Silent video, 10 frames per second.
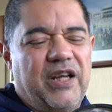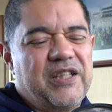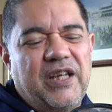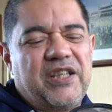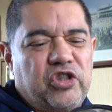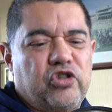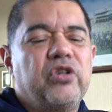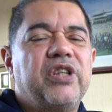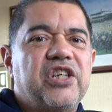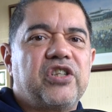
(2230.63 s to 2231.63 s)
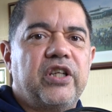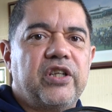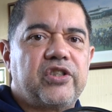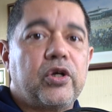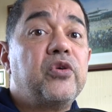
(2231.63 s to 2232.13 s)
it's it's traditionally
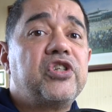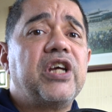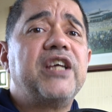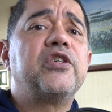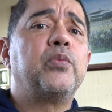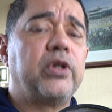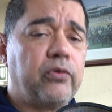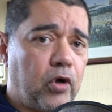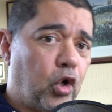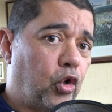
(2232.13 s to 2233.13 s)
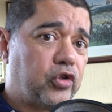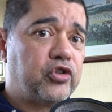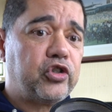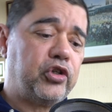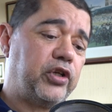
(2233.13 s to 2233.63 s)
associated with the recording
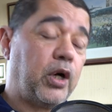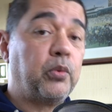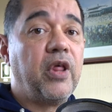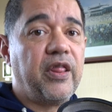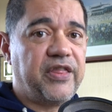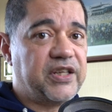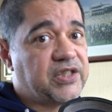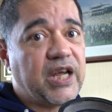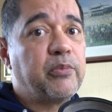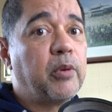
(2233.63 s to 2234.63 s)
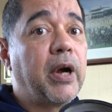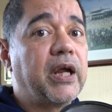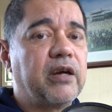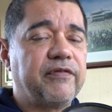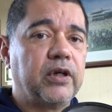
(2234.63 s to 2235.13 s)
studio, this type of
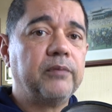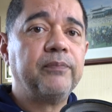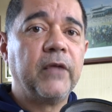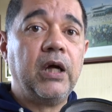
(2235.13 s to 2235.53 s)
microphone.